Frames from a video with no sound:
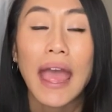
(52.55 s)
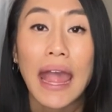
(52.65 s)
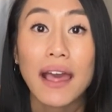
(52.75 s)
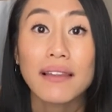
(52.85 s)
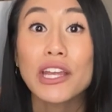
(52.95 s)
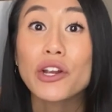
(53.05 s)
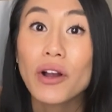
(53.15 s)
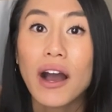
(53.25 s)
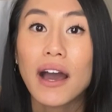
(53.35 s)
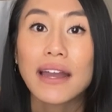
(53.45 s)
And later
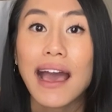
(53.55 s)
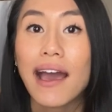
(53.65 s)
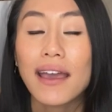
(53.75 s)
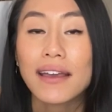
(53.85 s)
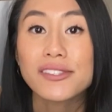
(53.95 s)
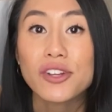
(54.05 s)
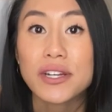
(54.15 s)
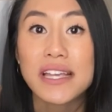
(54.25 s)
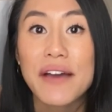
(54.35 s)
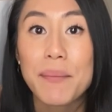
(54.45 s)
on, I
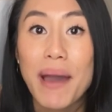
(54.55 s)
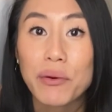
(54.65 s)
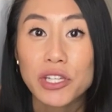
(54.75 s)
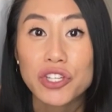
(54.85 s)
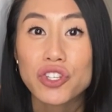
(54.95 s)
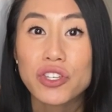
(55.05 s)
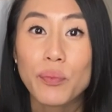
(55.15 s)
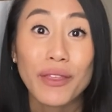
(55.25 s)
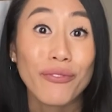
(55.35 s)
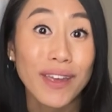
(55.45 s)
started to have a bad relationship
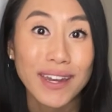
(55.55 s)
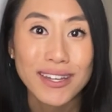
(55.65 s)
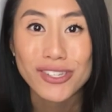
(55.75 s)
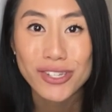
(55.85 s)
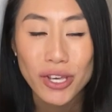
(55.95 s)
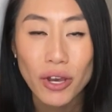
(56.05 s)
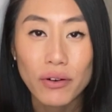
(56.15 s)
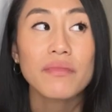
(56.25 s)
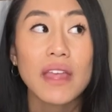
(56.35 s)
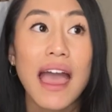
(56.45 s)
with fitness too.
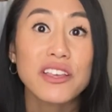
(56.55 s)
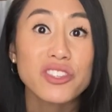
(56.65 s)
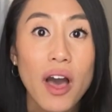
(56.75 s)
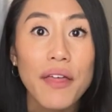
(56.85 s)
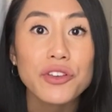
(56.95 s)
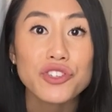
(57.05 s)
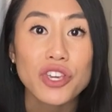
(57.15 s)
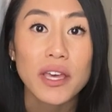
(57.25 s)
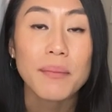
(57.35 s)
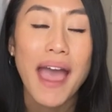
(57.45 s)
I saw the
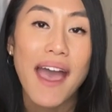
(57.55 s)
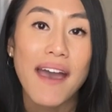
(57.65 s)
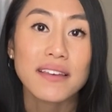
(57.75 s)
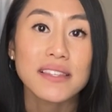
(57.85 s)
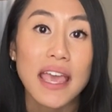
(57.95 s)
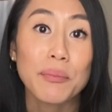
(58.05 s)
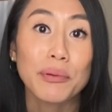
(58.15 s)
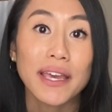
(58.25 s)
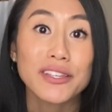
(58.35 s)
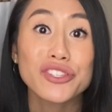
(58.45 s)
gym as a
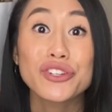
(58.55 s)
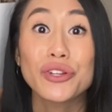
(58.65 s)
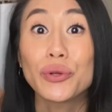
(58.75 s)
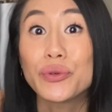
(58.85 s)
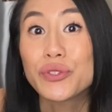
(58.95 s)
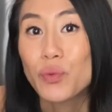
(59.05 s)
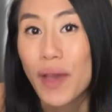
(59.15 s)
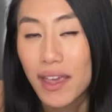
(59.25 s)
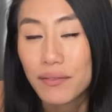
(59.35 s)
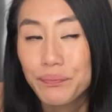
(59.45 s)
place to lose
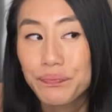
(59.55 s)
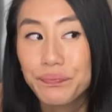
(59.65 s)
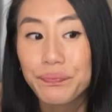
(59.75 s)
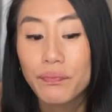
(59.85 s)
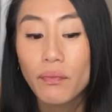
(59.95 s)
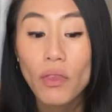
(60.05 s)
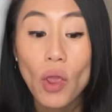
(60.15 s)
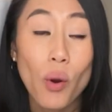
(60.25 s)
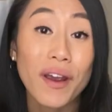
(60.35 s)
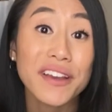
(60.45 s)
weight,
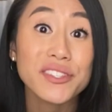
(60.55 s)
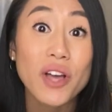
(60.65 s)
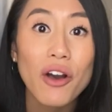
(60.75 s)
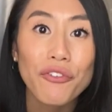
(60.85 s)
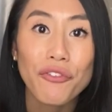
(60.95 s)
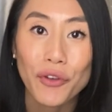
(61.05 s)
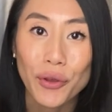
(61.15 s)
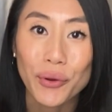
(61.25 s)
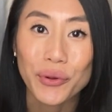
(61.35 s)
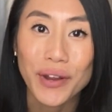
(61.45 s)
or I saw
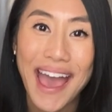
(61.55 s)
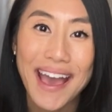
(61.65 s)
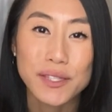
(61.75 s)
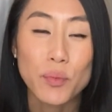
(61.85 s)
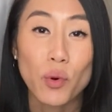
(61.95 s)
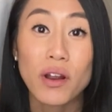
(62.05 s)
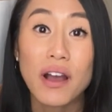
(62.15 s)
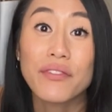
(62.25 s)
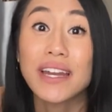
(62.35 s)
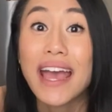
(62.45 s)
food as more
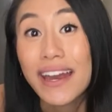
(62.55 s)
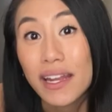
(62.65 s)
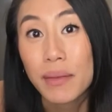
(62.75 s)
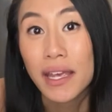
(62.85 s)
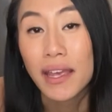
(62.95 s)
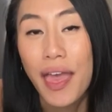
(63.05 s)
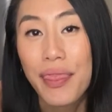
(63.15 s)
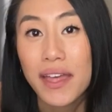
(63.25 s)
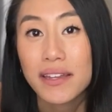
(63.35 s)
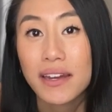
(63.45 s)
of an enemy
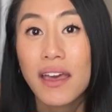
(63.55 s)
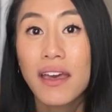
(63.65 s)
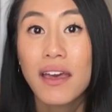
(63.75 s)
than